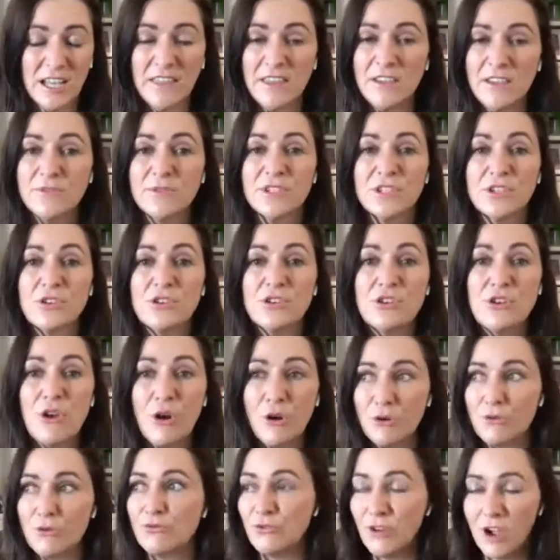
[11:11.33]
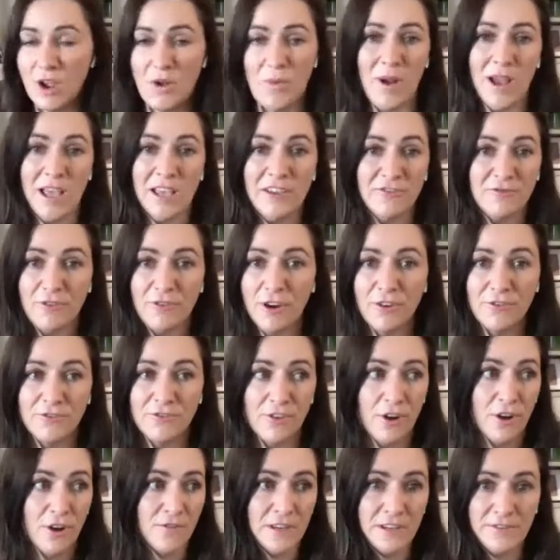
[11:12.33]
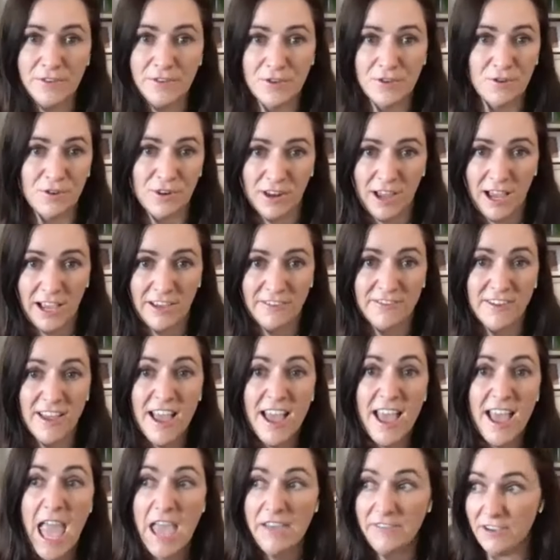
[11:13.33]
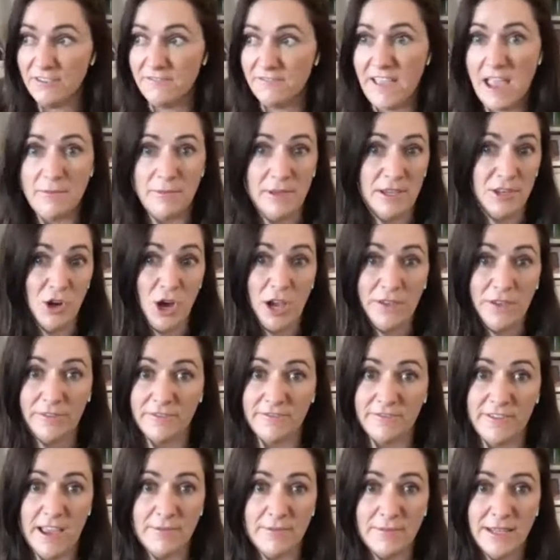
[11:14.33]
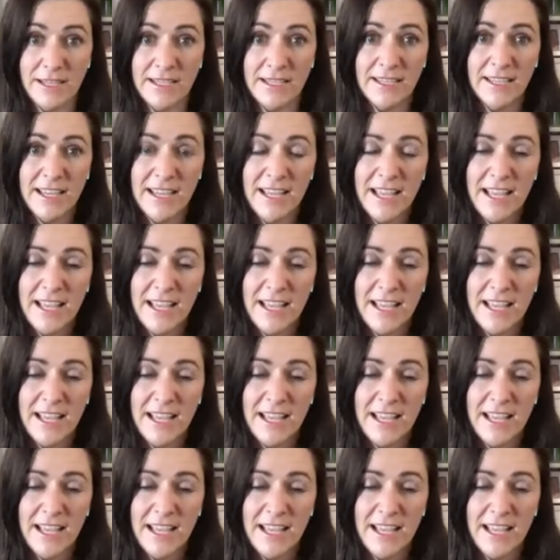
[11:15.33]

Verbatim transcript: And there is no right way of of, of living your life, having family, not having family.